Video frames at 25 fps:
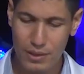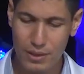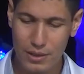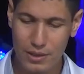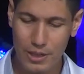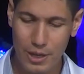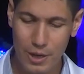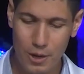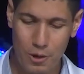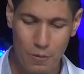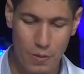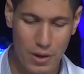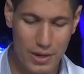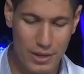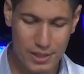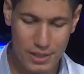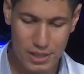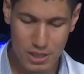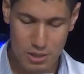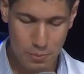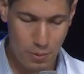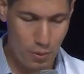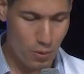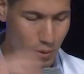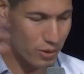They already
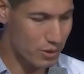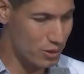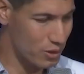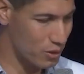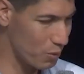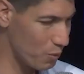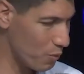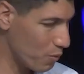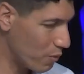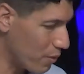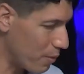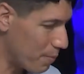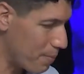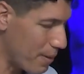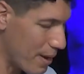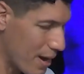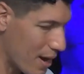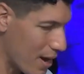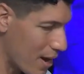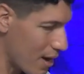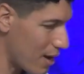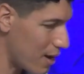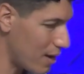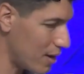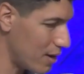spoke to
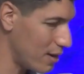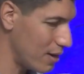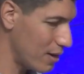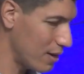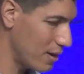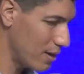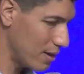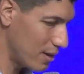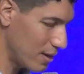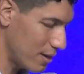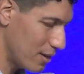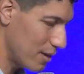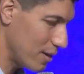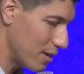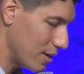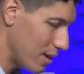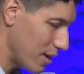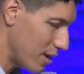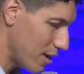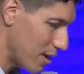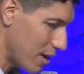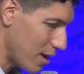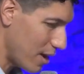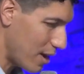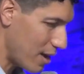Rebecca
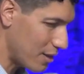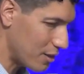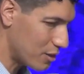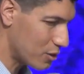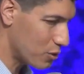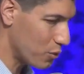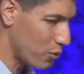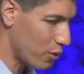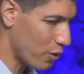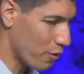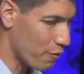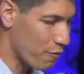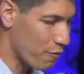and to her